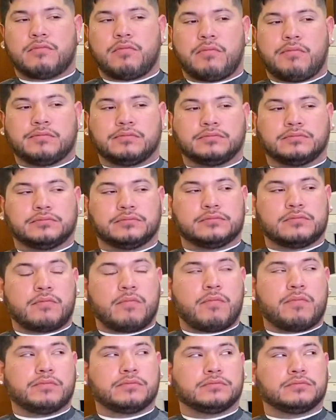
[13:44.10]

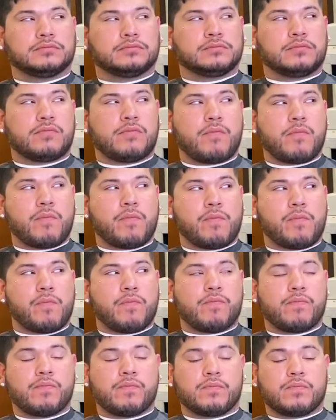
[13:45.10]

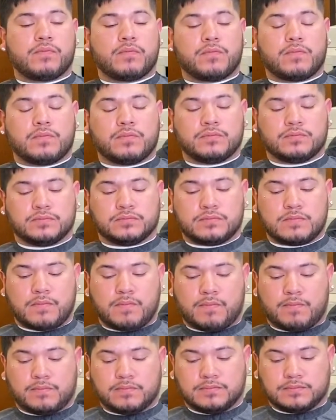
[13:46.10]

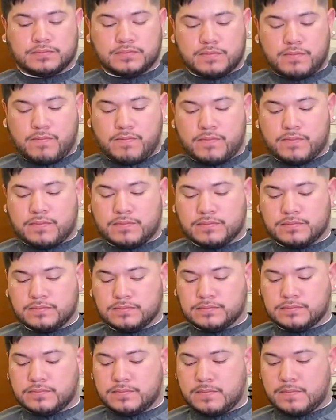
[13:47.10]

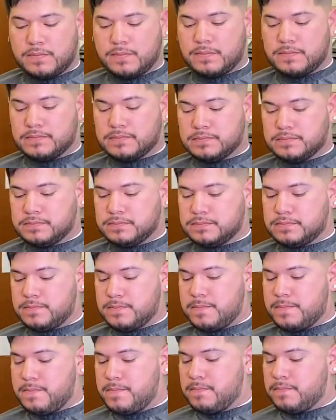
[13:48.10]

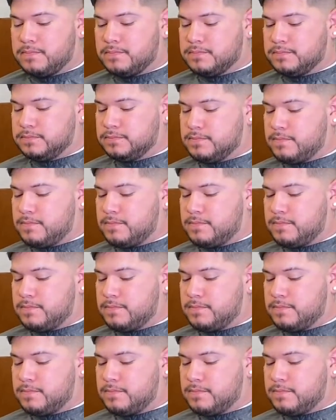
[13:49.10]
[no speech]